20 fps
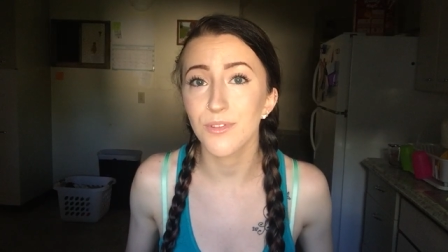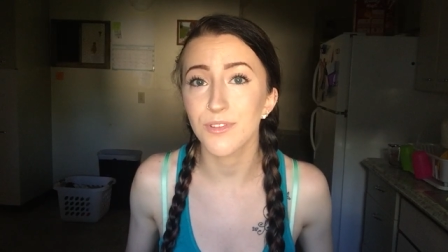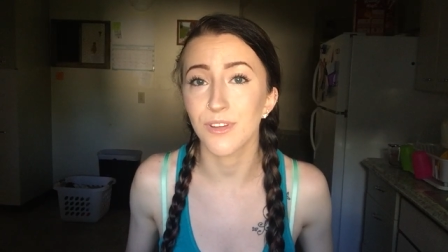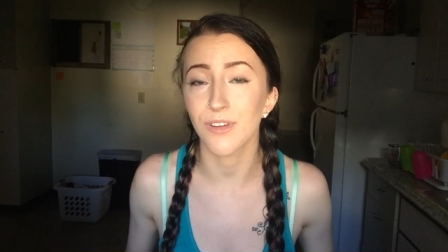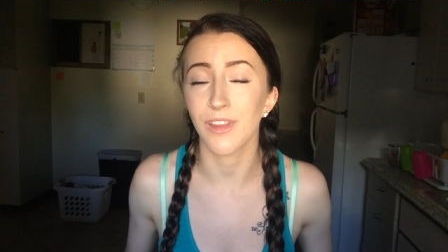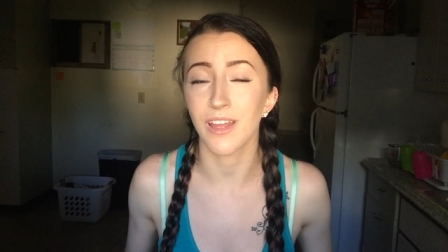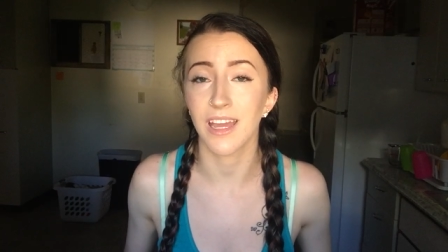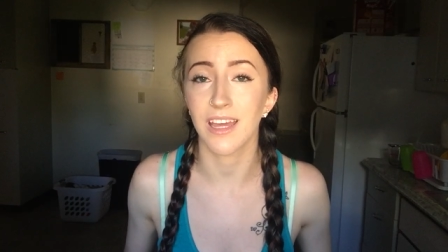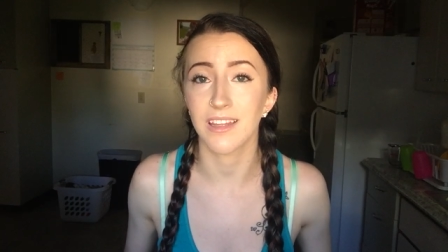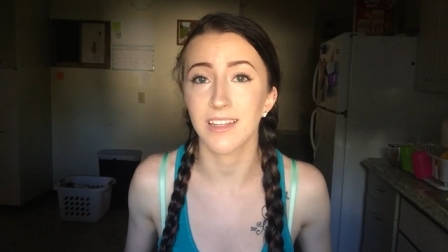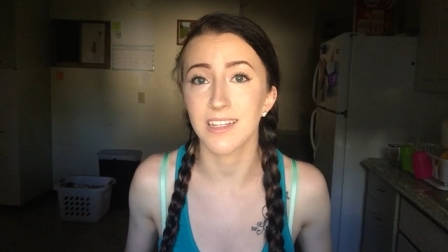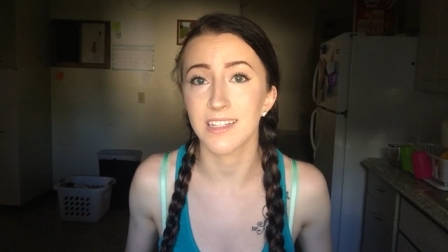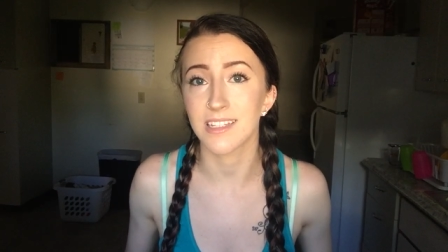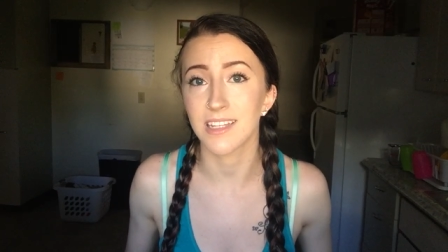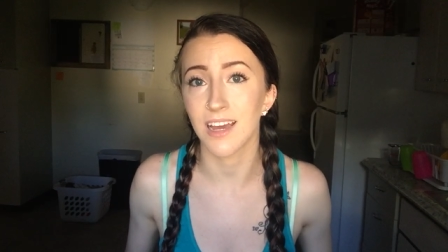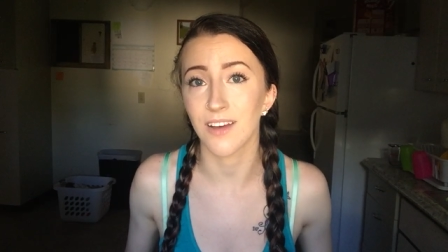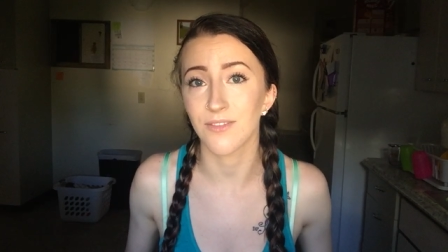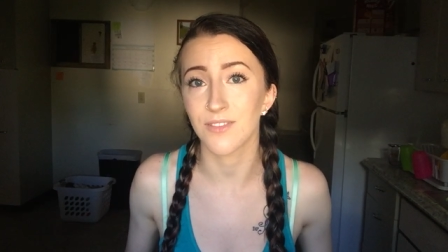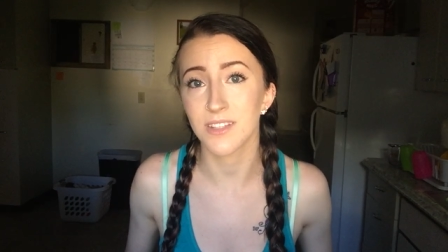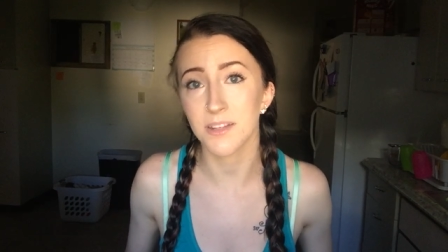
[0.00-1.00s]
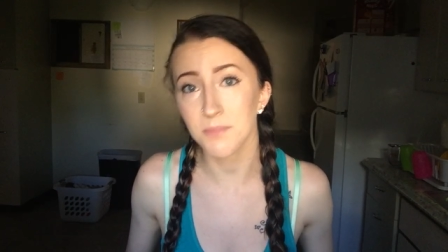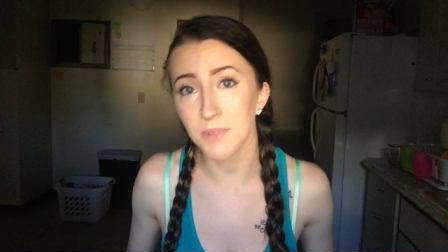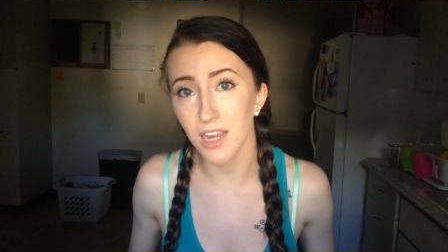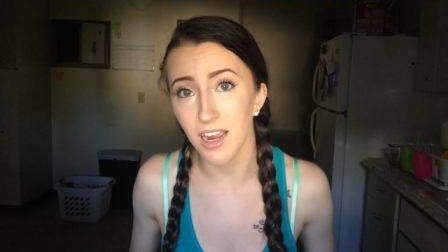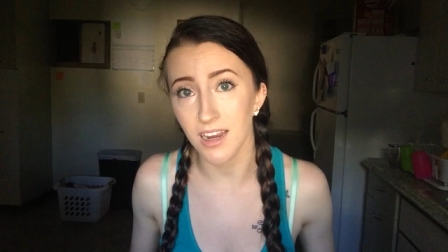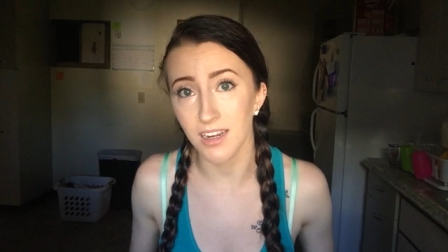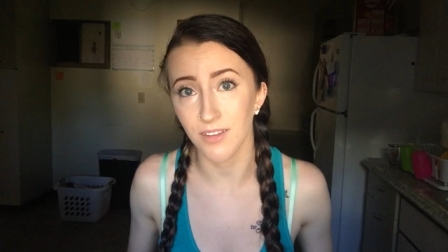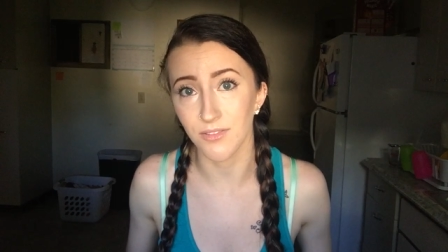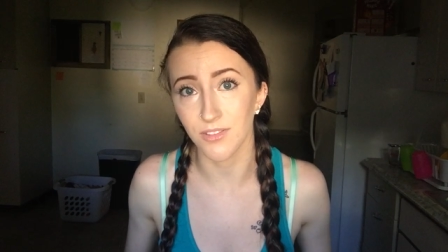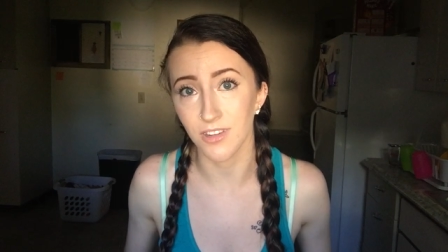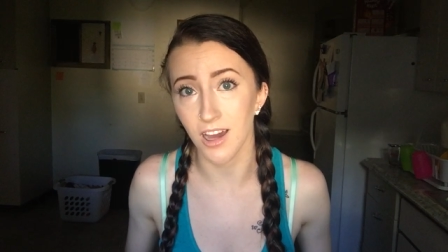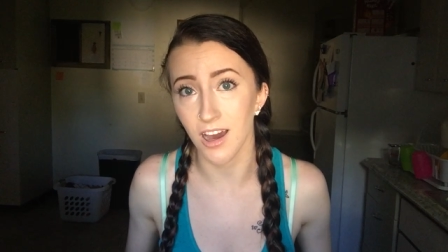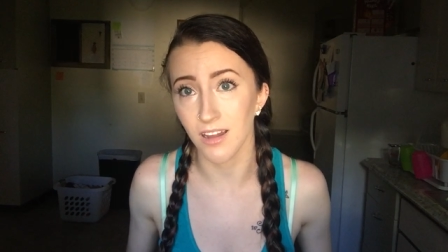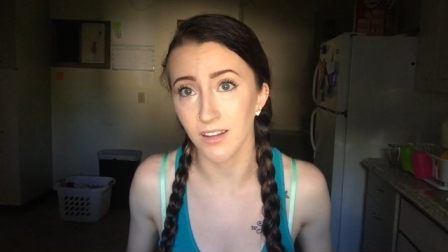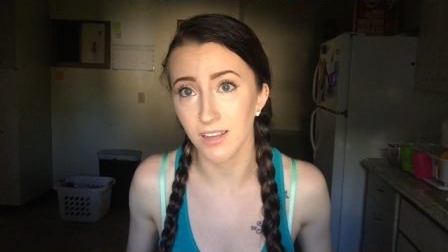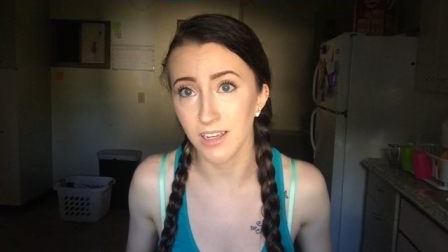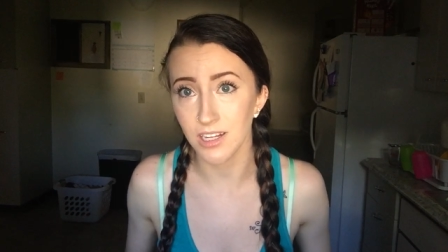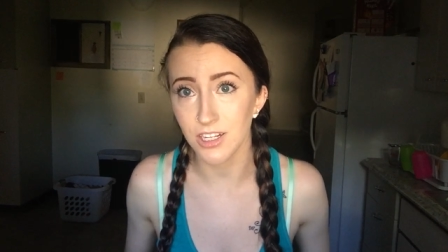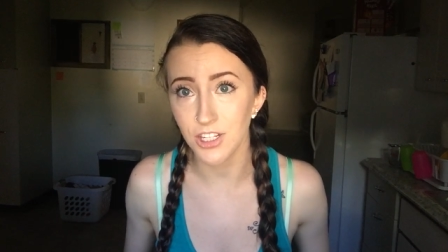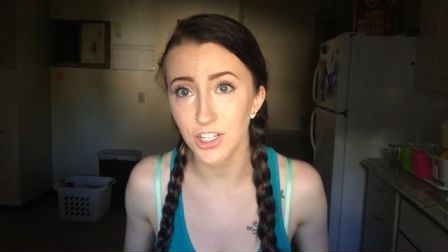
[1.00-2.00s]
so they at least have some kind of
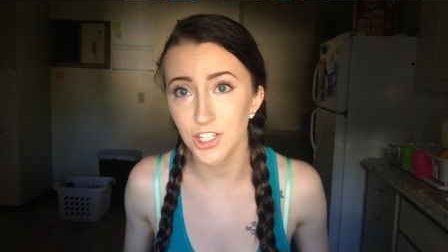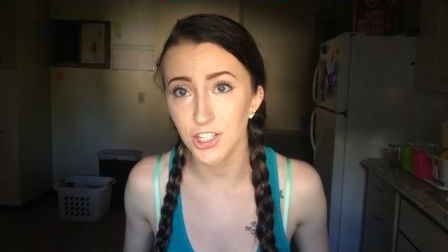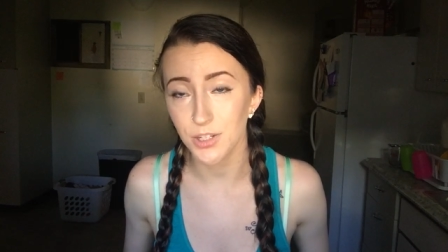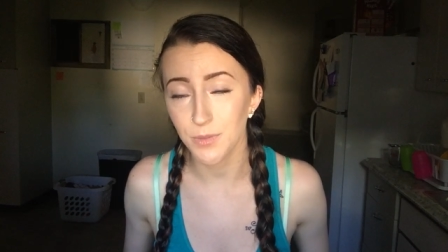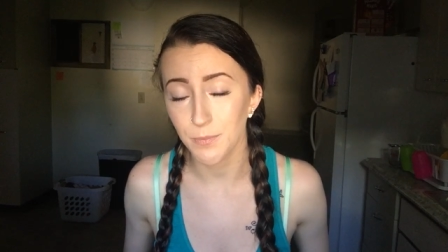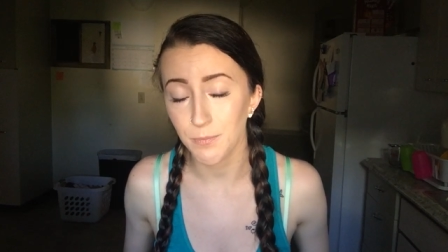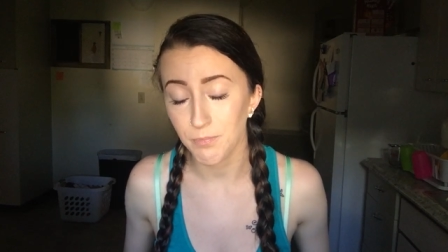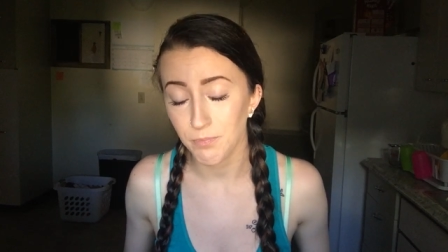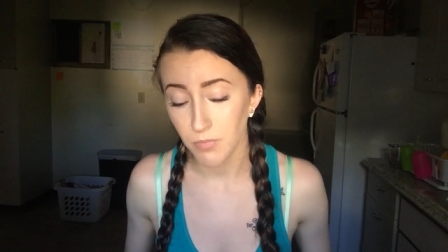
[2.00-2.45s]
knowledge.